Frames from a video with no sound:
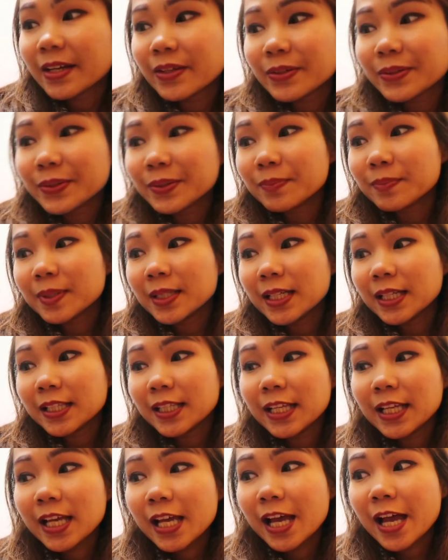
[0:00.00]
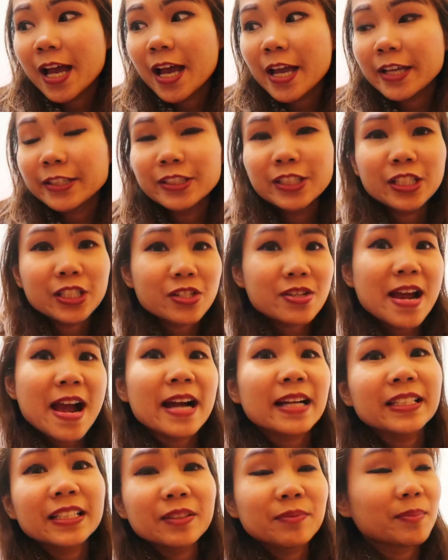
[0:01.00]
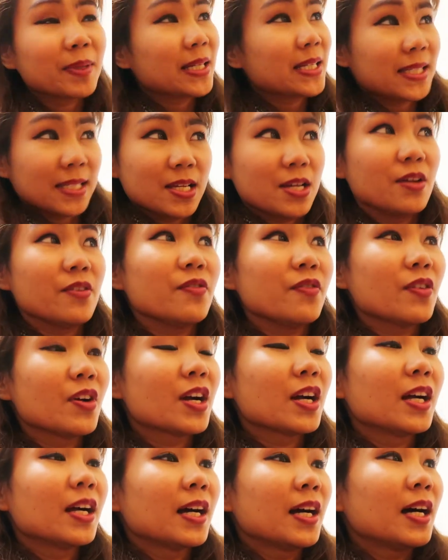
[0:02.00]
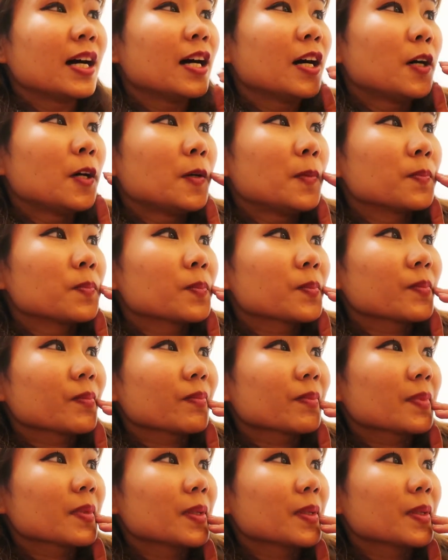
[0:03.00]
Yun, but I distracted myself um,